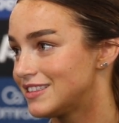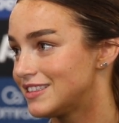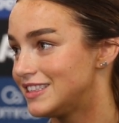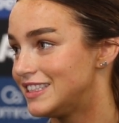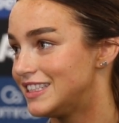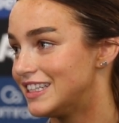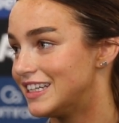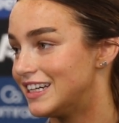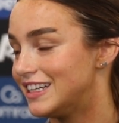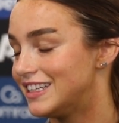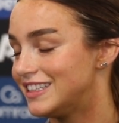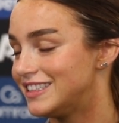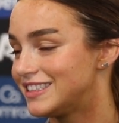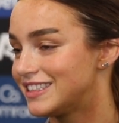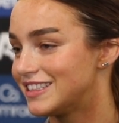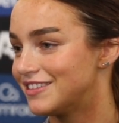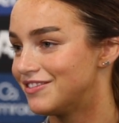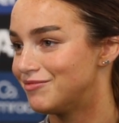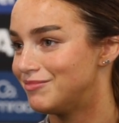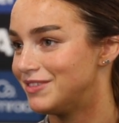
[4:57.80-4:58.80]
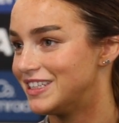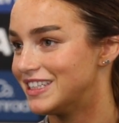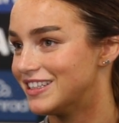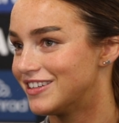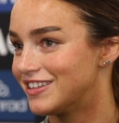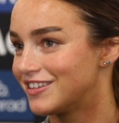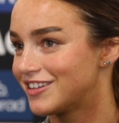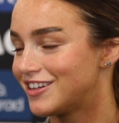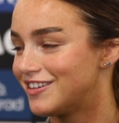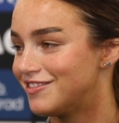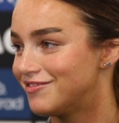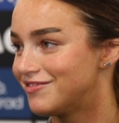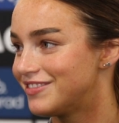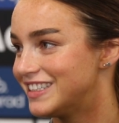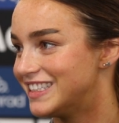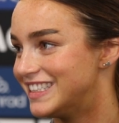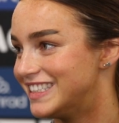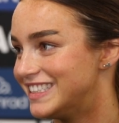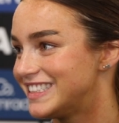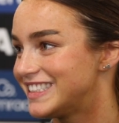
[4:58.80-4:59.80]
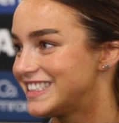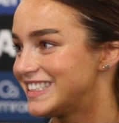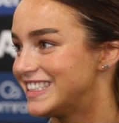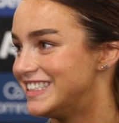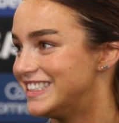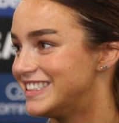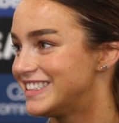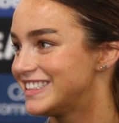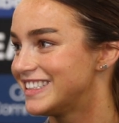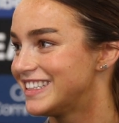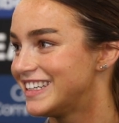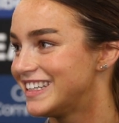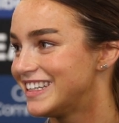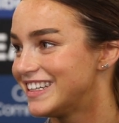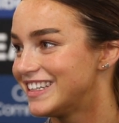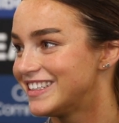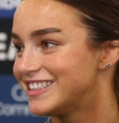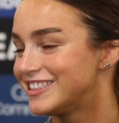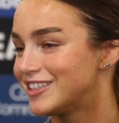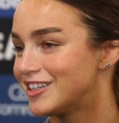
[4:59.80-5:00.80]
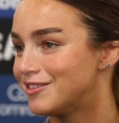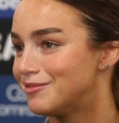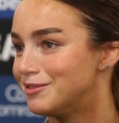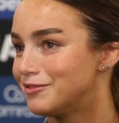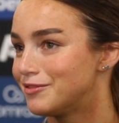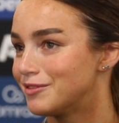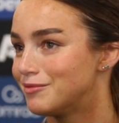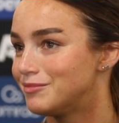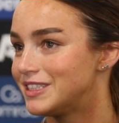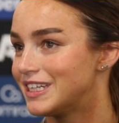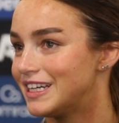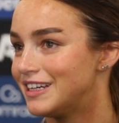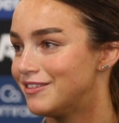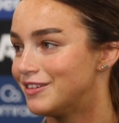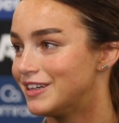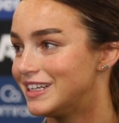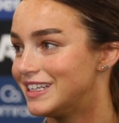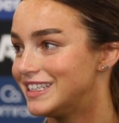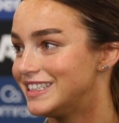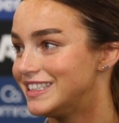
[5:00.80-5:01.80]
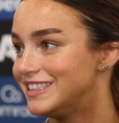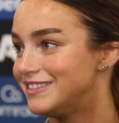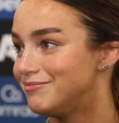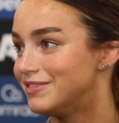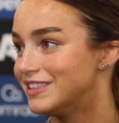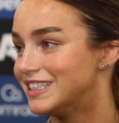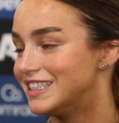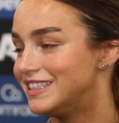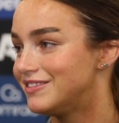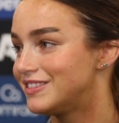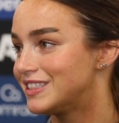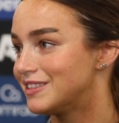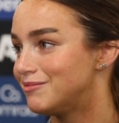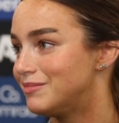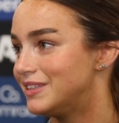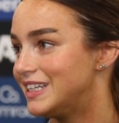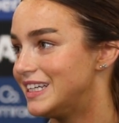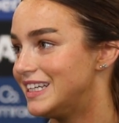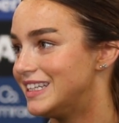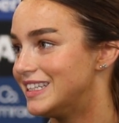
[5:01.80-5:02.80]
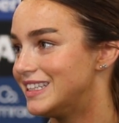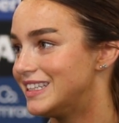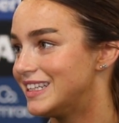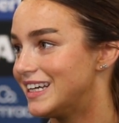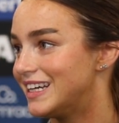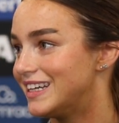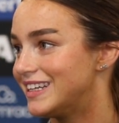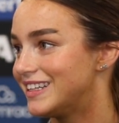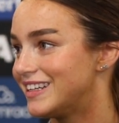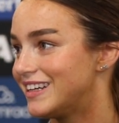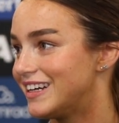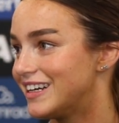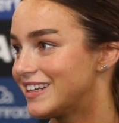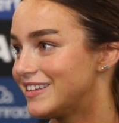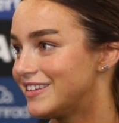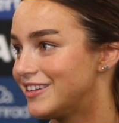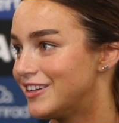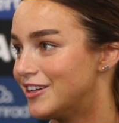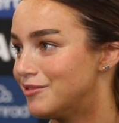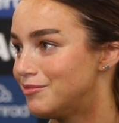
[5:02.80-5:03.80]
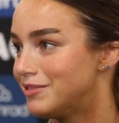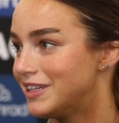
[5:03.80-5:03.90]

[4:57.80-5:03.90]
Yeah, he's given me a lot of confidence. He's told me from day one he believes in me and that I can go